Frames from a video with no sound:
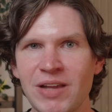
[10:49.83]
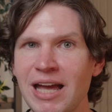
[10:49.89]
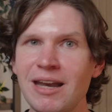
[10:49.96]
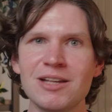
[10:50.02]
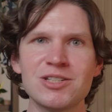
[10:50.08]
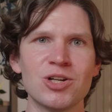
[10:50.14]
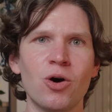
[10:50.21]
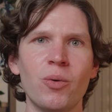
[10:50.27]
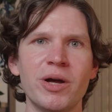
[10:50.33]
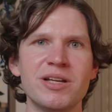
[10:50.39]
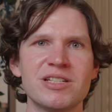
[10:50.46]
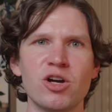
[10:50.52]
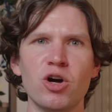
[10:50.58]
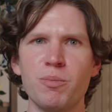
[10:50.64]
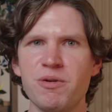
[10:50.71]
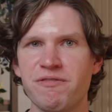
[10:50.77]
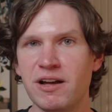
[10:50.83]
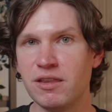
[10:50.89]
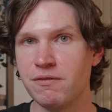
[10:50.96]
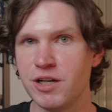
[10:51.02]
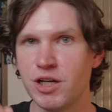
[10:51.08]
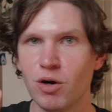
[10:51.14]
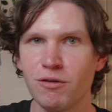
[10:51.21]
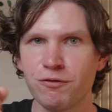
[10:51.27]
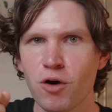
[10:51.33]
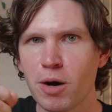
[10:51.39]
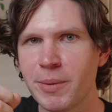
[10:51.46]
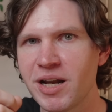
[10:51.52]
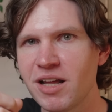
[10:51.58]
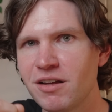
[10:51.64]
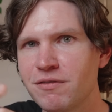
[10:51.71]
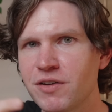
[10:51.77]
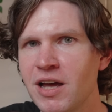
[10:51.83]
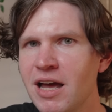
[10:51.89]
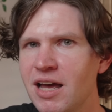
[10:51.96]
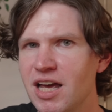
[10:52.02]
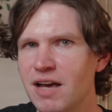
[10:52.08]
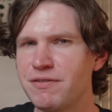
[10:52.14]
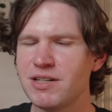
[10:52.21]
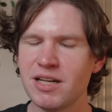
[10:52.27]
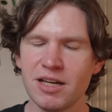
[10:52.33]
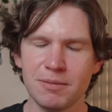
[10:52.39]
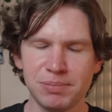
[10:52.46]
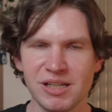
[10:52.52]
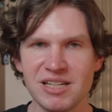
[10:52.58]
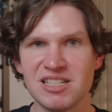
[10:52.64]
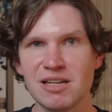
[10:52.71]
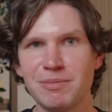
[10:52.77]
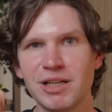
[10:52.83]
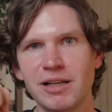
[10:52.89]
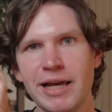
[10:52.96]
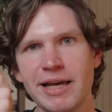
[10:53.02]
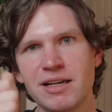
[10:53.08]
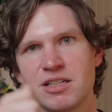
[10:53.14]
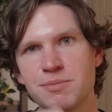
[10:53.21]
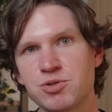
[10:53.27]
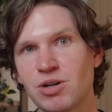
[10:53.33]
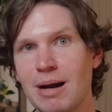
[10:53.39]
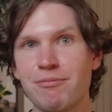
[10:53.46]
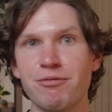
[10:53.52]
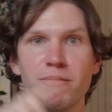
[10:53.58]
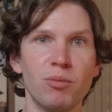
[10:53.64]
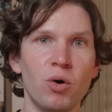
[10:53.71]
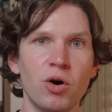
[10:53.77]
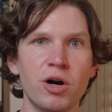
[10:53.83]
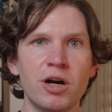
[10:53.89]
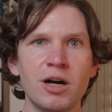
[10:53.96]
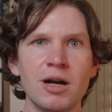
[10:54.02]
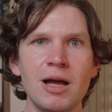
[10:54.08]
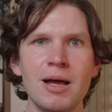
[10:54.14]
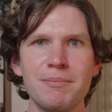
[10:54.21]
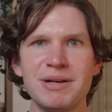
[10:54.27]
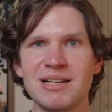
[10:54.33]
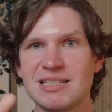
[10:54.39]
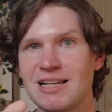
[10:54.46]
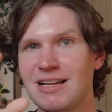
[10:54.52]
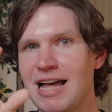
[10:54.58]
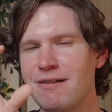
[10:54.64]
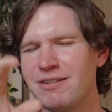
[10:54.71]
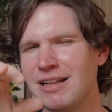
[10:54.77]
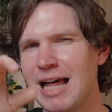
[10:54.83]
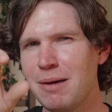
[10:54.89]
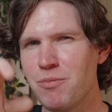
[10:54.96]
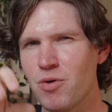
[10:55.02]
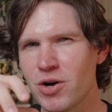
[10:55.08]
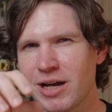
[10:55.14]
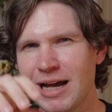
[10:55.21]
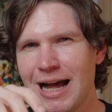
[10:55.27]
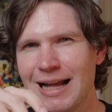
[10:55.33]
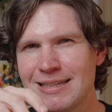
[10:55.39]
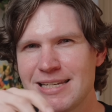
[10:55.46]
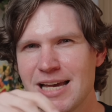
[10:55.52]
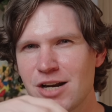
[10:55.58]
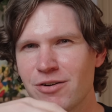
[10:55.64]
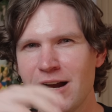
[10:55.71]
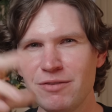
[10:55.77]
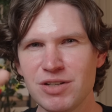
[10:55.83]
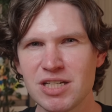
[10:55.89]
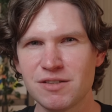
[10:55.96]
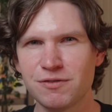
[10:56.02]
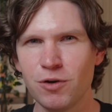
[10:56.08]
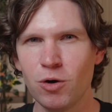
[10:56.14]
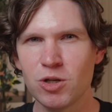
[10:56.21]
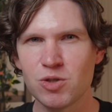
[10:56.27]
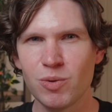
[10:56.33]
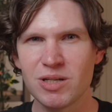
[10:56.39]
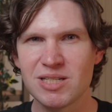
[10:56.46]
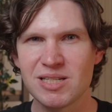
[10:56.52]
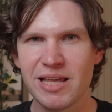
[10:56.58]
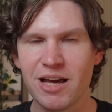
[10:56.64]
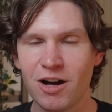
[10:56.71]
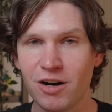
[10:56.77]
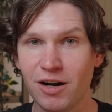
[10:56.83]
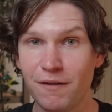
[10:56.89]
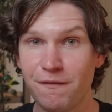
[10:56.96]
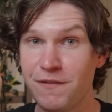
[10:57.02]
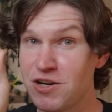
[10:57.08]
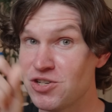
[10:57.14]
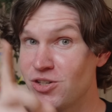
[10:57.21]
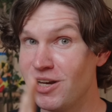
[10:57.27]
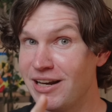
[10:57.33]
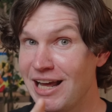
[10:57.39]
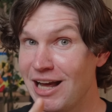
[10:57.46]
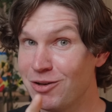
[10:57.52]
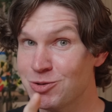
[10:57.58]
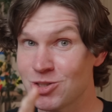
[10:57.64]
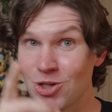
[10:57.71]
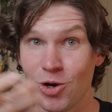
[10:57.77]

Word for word: And as always, I hope you found the video informative. If you did, please leave me a like, subscribe for more because I'll have a lot more content around these phones once they are officially announced.